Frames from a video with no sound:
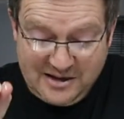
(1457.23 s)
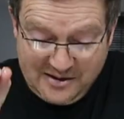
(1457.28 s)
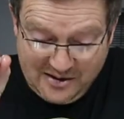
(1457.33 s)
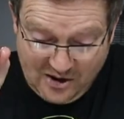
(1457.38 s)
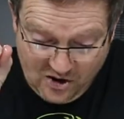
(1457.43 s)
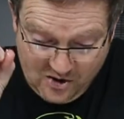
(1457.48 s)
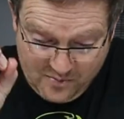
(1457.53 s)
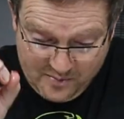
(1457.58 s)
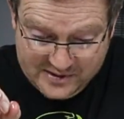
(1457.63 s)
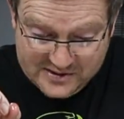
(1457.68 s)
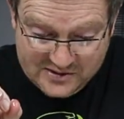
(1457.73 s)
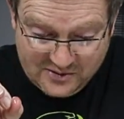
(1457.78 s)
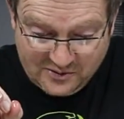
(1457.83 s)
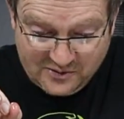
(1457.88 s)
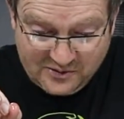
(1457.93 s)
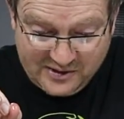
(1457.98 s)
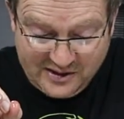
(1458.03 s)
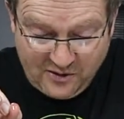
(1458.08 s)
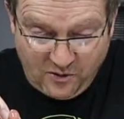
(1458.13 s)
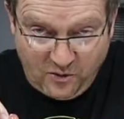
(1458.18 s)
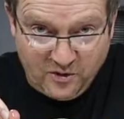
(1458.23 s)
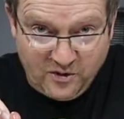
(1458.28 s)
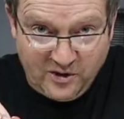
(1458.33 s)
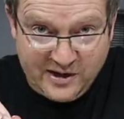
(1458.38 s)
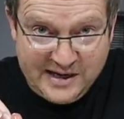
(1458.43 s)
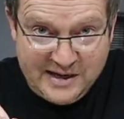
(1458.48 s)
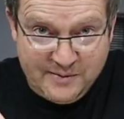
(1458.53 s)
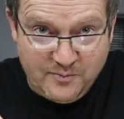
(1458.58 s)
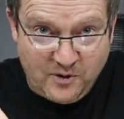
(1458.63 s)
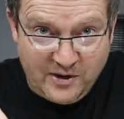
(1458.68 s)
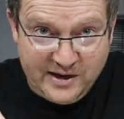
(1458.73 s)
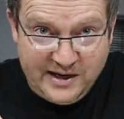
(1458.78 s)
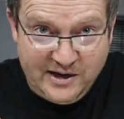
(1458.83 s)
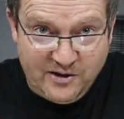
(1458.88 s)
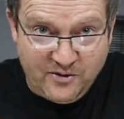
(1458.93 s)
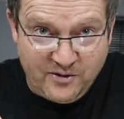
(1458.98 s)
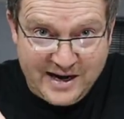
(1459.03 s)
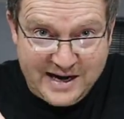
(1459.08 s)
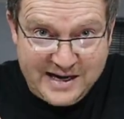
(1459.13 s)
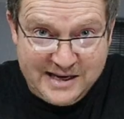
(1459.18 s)
He homes in on
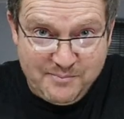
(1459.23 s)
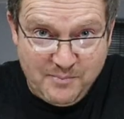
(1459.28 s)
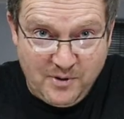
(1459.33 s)
any